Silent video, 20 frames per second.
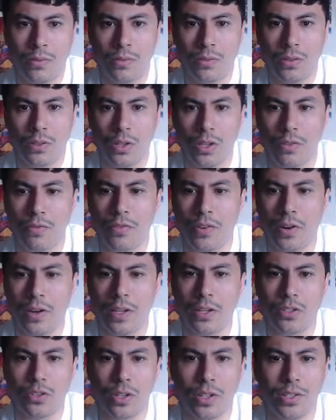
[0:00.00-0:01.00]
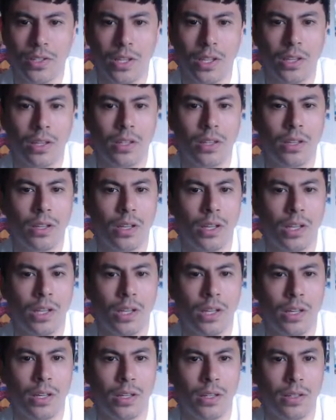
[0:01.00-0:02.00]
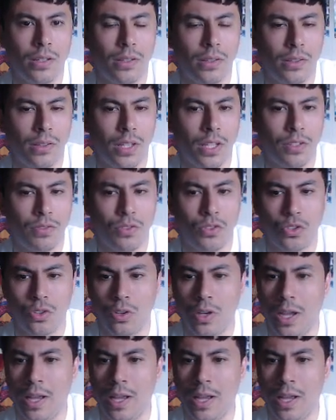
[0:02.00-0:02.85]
looking very interesting, that's for sure.